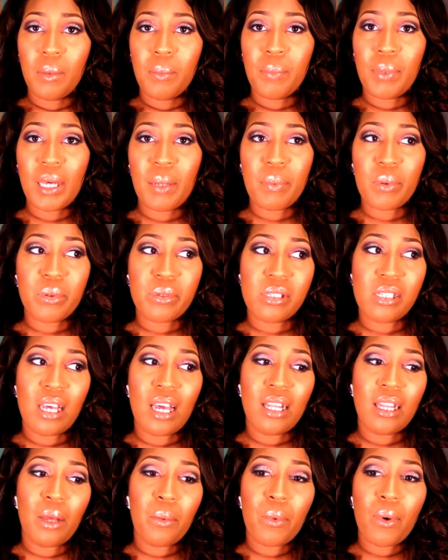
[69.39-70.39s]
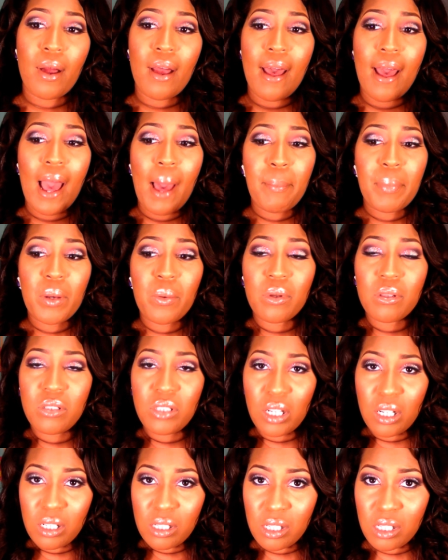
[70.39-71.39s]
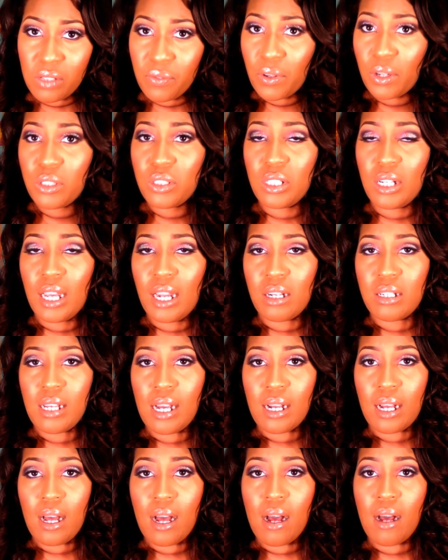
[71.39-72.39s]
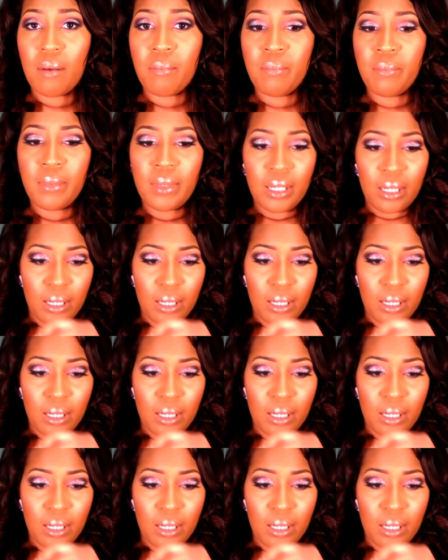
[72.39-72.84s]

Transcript: people saying they weren't happy with GenesisVirginHair.com.